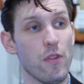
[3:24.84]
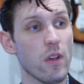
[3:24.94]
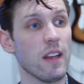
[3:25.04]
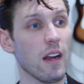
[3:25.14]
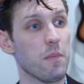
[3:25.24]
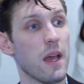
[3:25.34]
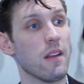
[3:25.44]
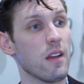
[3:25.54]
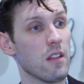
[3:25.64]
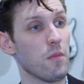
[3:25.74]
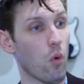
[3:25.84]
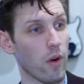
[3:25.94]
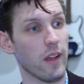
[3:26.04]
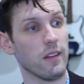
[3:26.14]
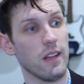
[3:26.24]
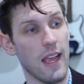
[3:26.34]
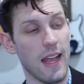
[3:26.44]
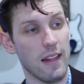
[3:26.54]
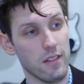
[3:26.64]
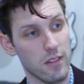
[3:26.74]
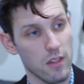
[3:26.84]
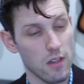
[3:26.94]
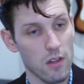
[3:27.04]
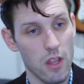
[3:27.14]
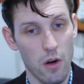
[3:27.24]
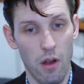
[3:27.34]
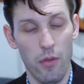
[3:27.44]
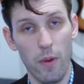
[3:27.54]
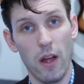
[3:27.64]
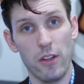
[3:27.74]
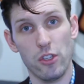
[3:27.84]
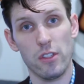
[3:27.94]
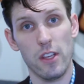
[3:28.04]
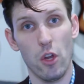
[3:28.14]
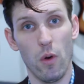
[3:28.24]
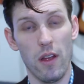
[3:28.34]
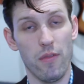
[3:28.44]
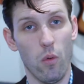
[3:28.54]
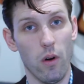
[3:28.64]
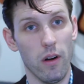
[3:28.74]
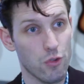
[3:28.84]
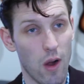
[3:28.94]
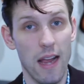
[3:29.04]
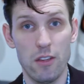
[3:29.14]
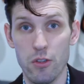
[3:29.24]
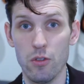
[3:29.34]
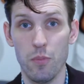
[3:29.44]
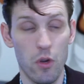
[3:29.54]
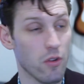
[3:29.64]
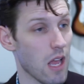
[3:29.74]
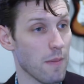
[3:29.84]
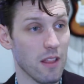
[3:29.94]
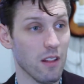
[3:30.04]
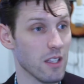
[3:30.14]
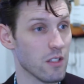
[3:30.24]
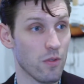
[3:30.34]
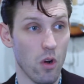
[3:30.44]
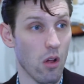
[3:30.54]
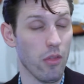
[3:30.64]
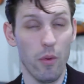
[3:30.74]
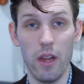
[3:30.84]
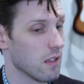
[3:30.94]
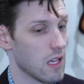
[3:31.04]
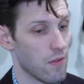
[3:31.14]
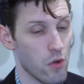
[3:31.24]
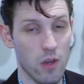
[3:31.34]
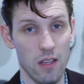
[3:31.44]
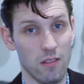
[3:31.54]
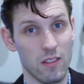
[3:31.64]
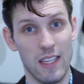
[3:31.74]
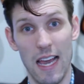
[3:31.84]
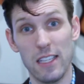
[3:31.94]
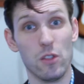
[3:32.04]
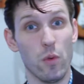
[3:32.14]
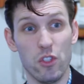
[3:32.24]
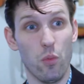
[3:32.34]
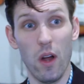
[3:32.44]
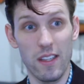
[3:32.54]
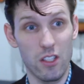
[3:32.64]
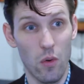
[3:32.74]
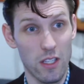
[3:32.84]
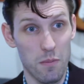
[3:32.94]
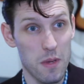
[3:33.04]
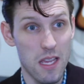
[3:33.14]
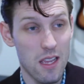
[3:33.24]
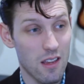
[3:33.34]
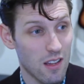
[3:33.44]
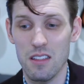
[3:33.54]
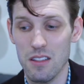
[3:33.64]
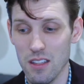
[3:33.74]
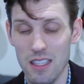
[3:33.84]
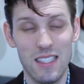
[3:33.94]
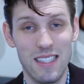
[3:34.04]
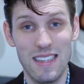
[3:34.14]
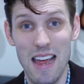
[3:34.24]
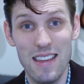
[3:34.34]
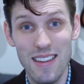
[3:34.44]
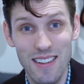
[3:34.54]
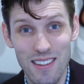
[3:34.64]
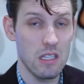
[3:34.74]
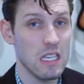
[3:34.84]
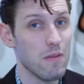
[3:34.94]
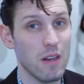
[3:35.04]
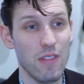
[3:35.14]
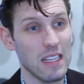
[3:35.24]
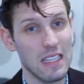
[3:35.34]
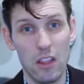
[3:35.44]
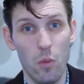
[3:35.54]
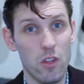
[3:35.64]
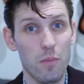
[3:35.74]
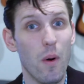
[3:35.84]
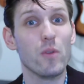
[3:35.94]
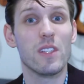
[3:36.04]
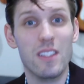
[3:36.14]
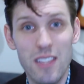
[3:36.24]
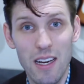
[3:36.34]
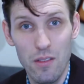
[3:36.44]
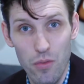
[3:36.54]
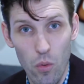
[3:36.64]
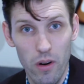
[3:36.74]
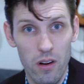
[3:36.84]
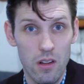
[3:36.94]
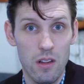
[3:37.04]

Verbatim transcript: you get out of bed in the morning and there are three auditions that you write for, try to put your name on the list for all three. If you can guess which one is going to be the least attended, even if that's not the one you're most excited for,